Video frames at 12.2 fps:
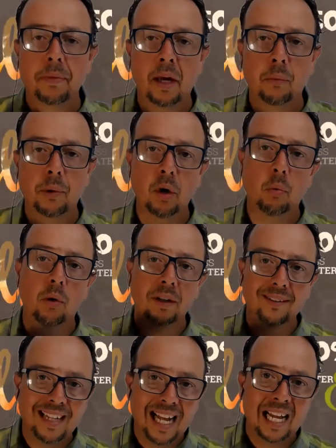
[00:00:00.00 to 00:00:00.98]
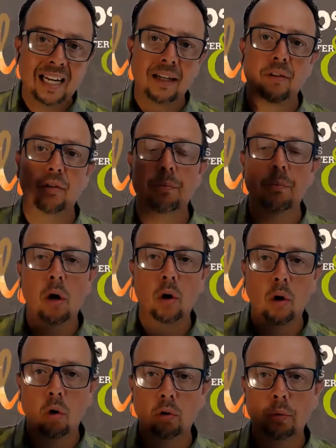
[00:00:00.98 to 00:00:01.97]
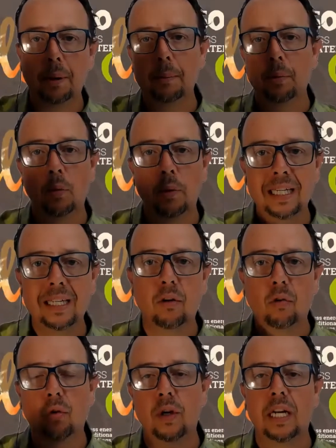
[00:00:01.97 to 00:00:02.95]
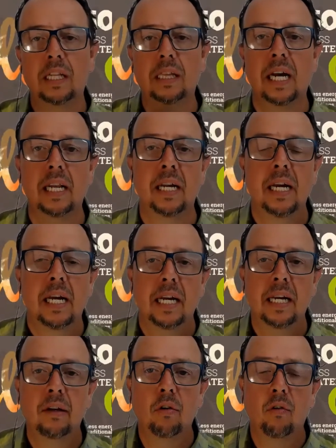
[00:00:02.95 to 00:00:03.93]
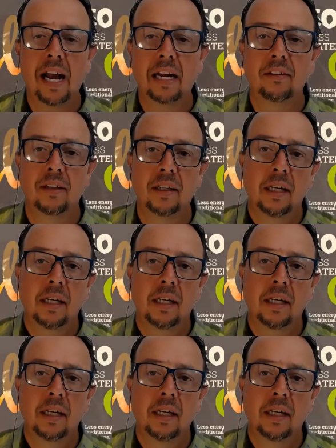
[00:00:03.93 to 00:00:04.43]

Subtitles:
And we don't want to stand and just monologue to people. We need to create that interaction.